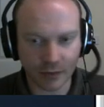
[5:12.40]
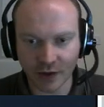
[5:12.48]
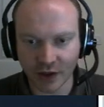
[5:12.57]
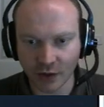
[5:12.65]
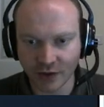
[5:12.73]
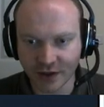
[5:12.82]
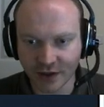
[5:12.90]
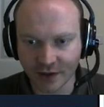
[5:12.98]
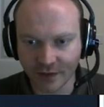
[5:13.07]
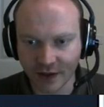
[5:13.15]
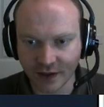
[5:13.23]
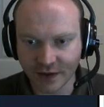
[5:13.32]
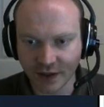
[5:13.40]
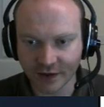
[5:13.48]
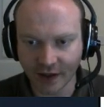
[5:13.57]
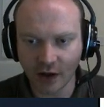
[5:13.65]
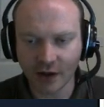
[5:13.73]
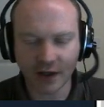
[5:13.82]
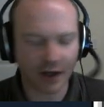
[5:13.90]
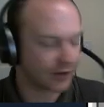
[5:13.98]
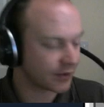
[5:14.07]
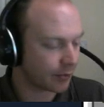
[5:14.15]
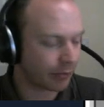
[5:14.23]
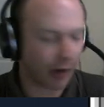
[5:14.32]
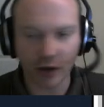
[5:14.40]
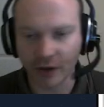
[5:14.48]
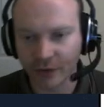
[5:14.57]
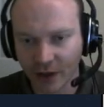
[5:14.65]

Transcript: the uses of these things are. Okay, it's a block of